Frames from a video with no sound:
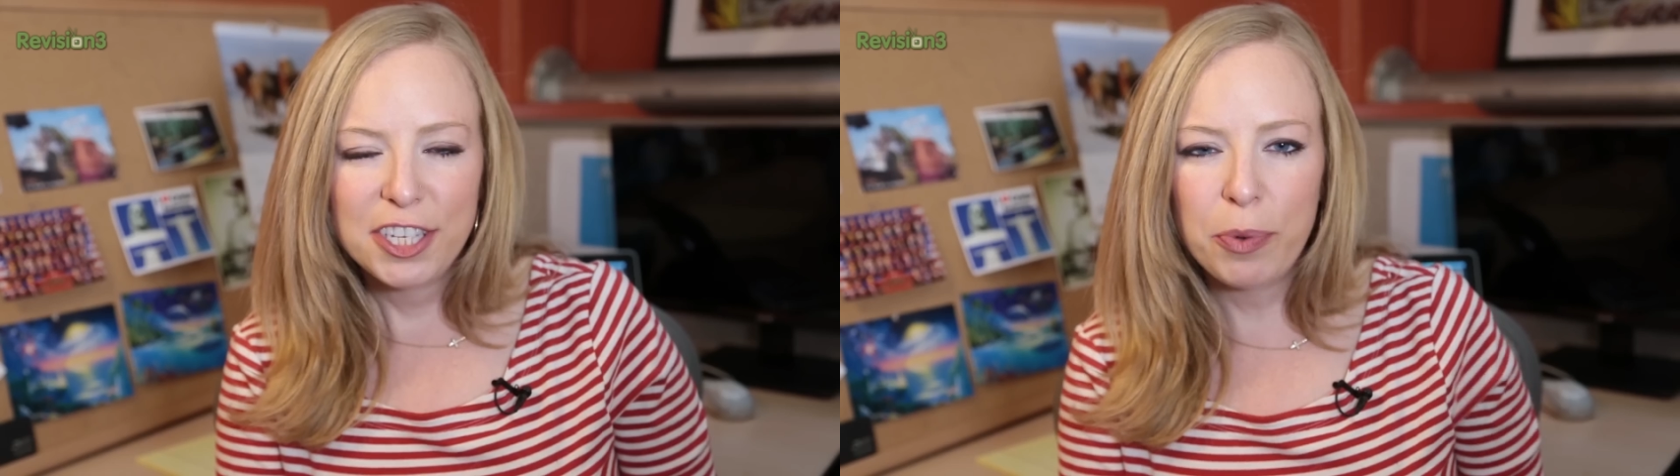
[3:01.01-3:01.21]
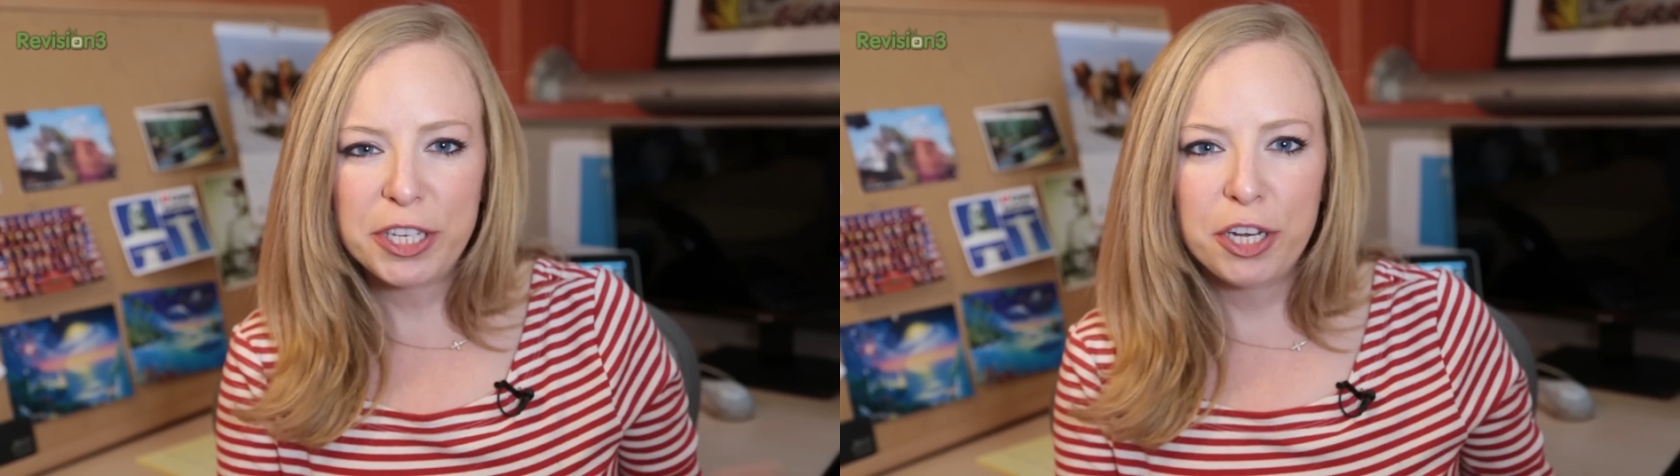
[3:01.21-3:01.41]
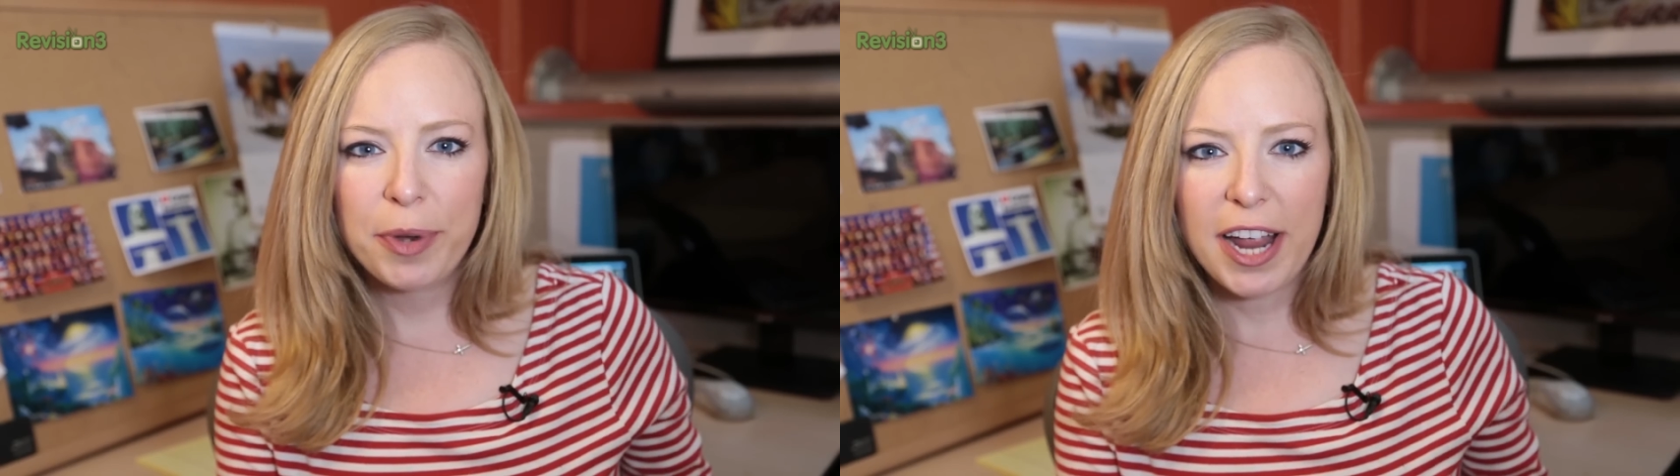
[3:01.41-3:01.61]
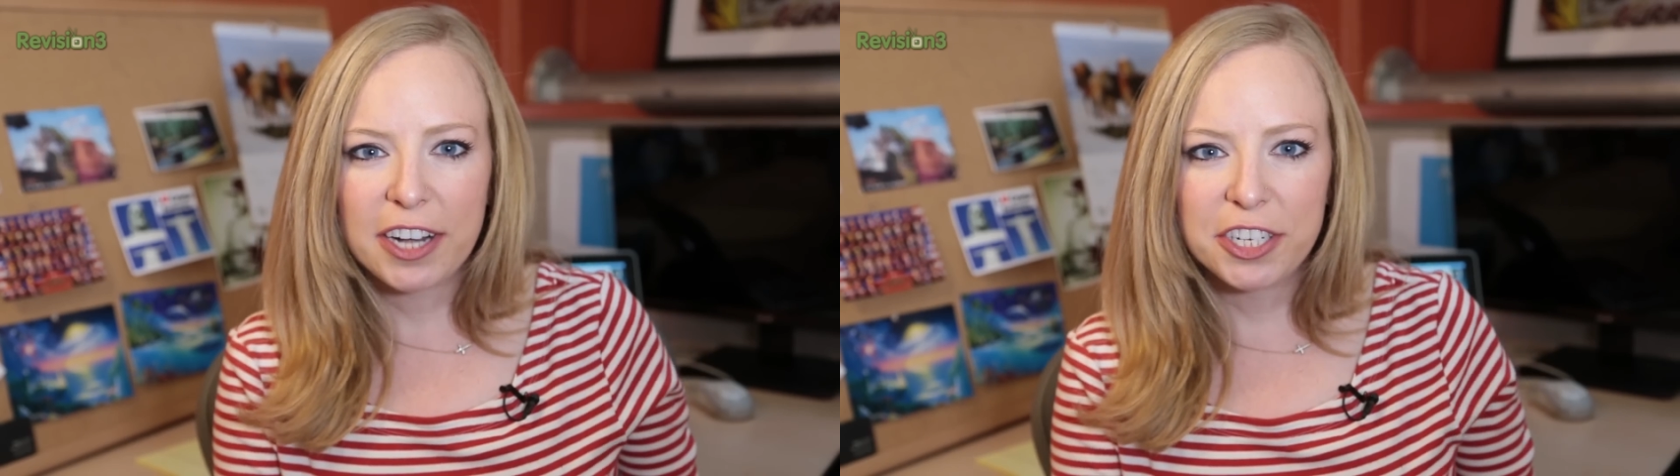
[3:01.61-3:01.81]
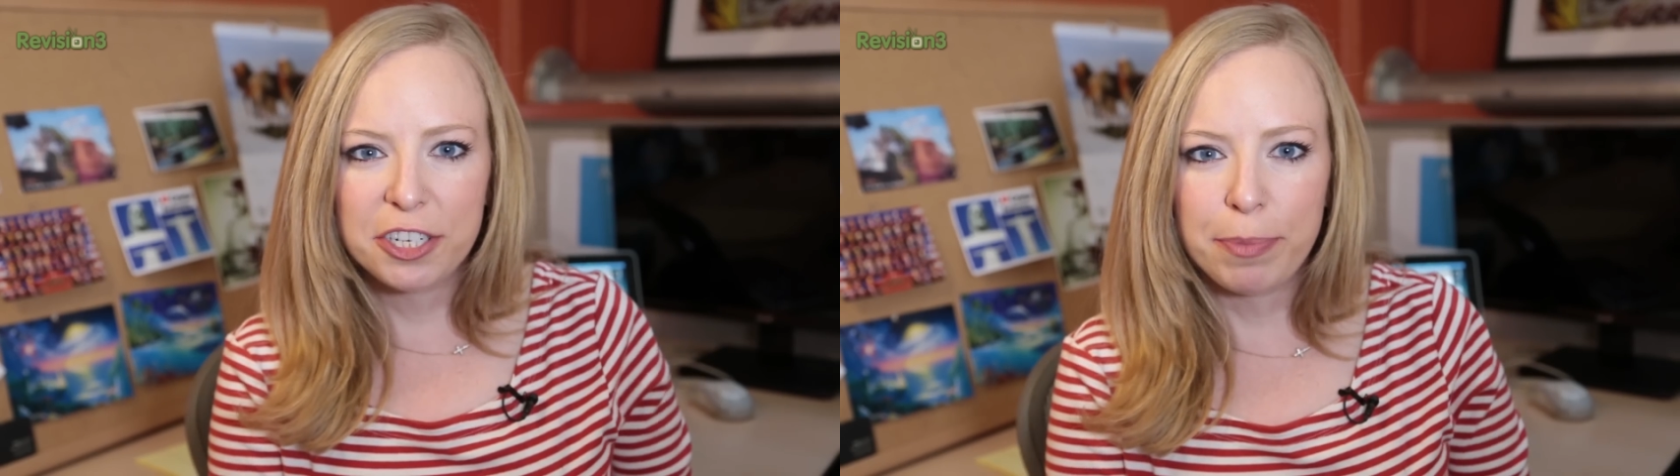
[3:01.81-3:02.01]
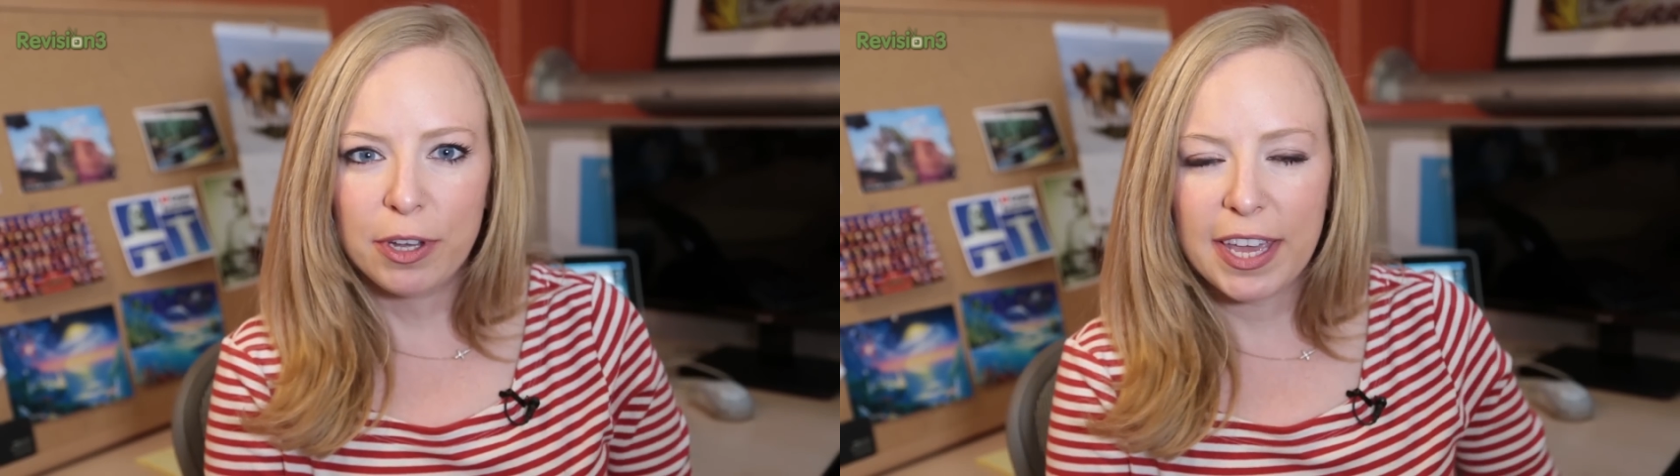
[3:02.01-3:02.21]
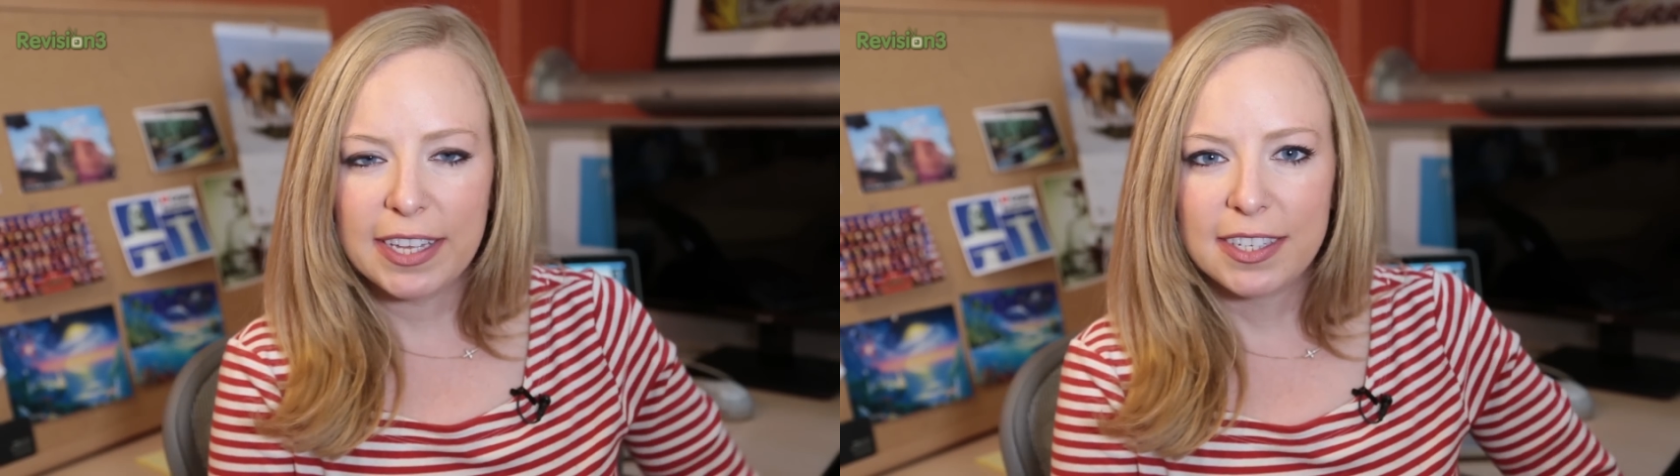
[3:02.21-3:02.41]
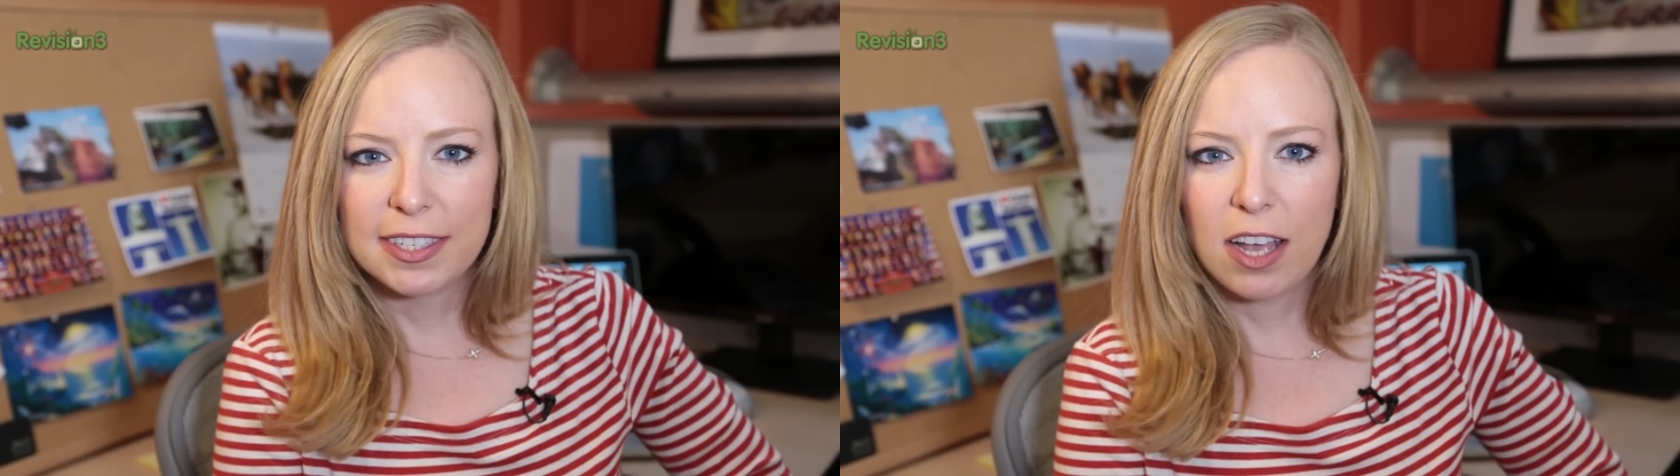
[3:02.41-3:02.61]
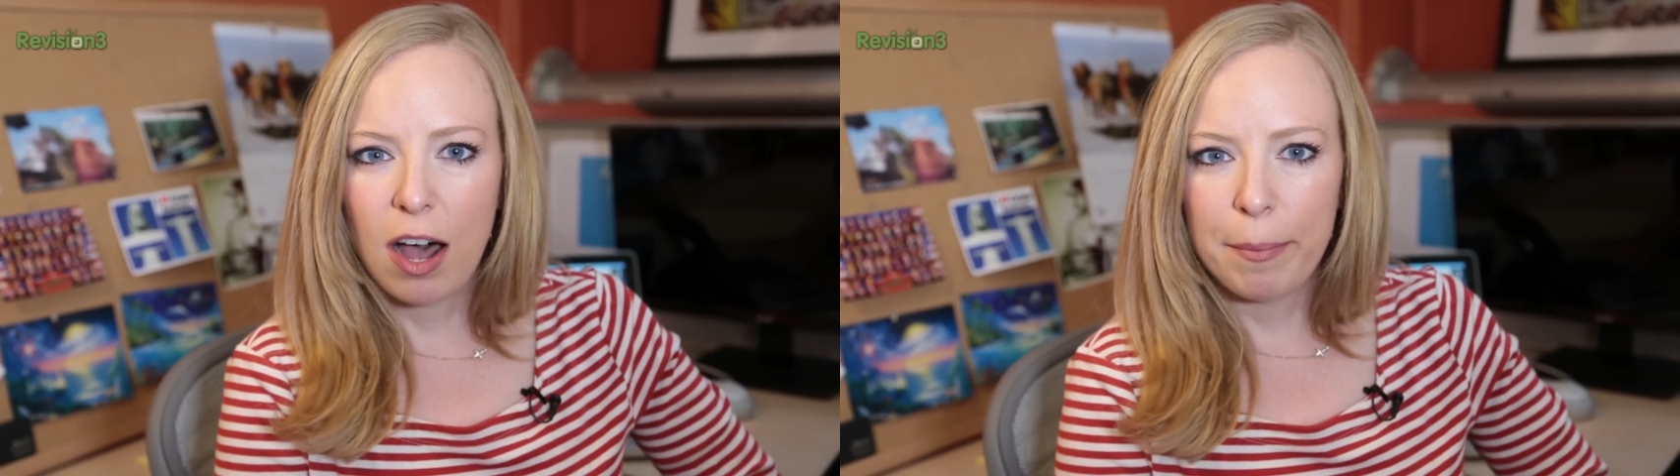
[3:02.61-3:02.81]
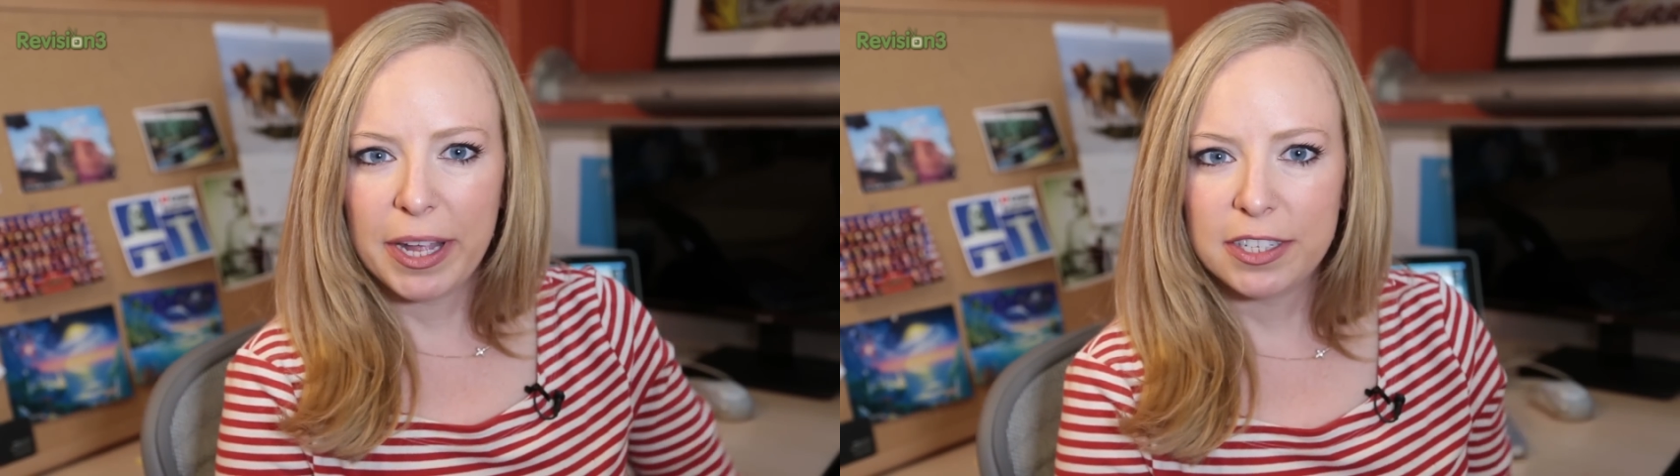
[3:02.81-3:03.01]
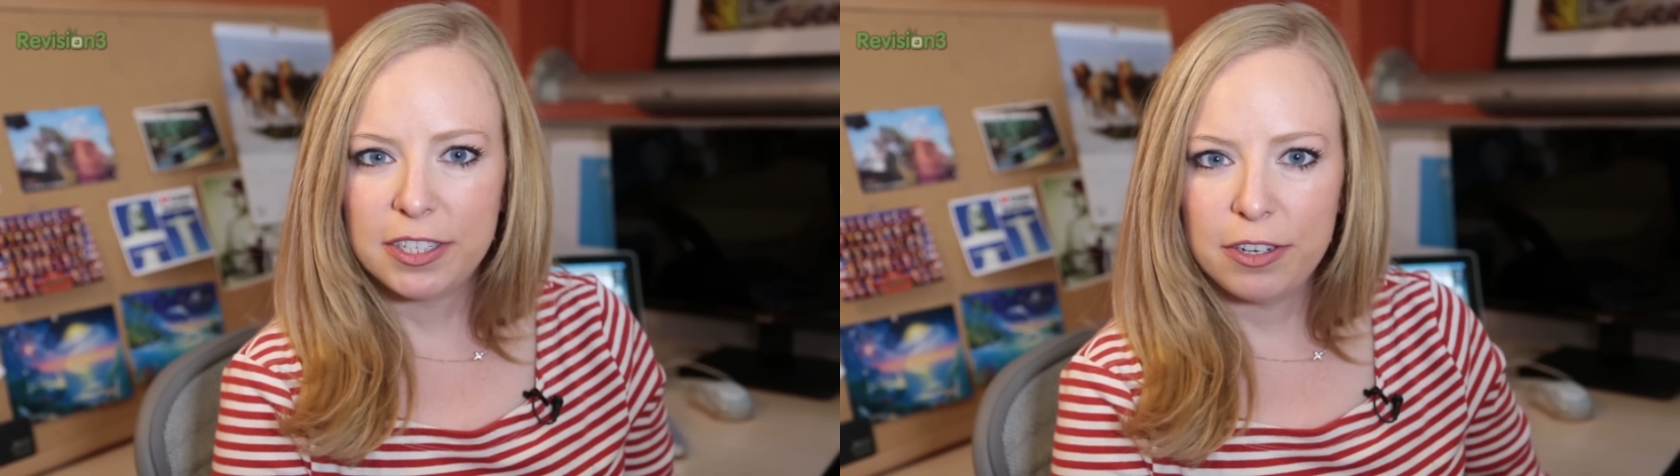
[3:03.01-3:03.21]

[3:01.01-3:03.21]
So what's your reaction to Bill Gates' comments?